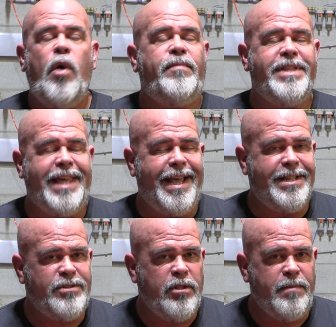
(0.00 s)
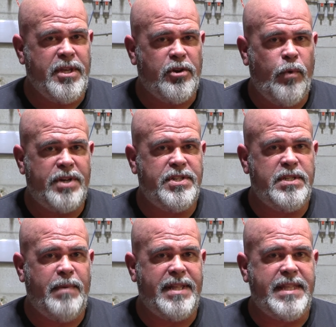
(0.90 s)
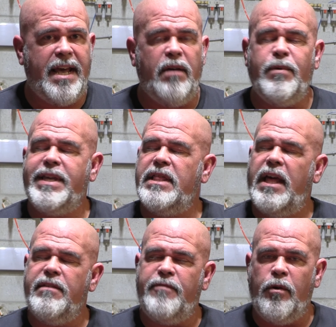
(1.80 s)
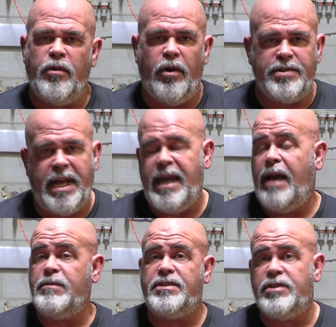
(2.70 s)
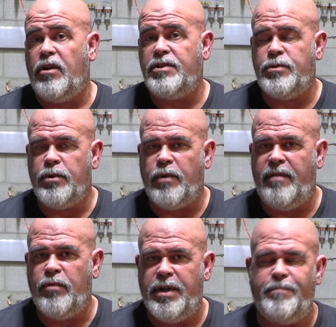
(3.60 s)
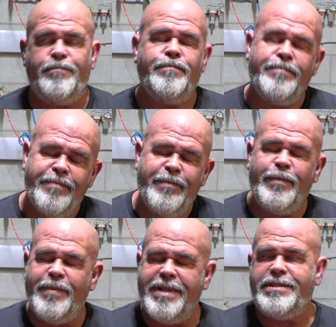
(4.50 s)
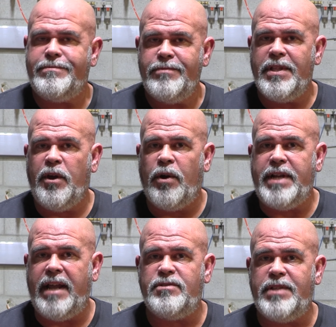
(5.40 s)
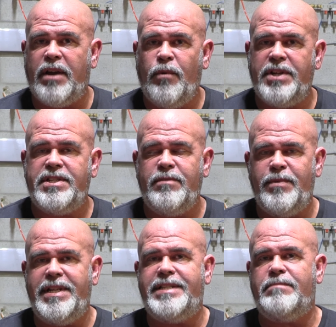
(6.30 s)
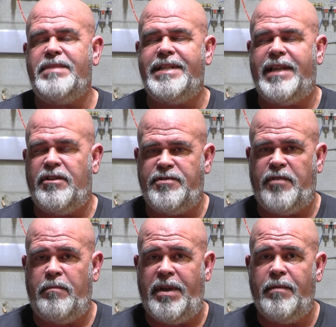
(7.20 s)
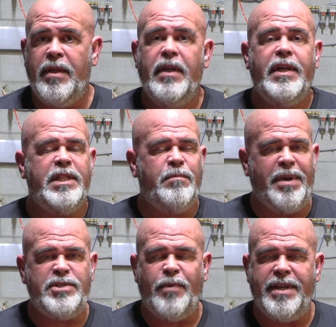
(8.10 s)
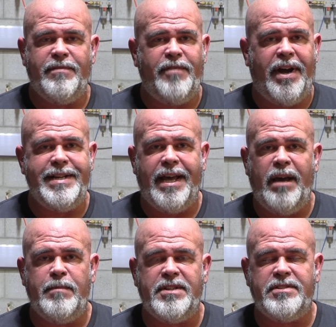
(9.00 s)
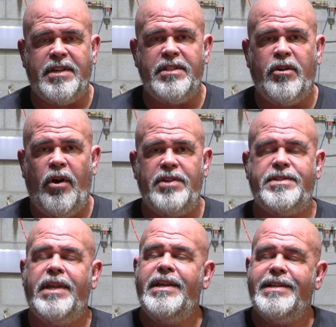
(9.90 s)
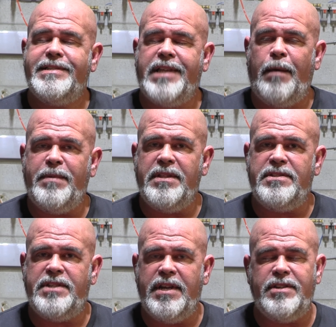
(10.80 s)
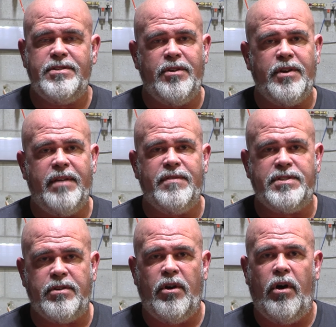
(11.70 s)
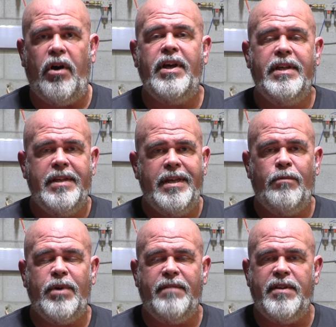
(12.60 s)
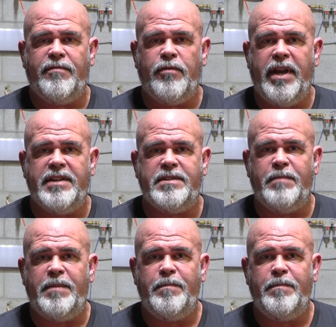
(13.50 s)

Hopefully that answered a little bit of your questions about that. We get a lot of phone calls. Hey, how much does it cost to engrave wood? It's really hard to answer that question. We need some details from you. The best way to find out how much it's going to cost, stop in and see us or give us a call, and we'll give you a free estimate.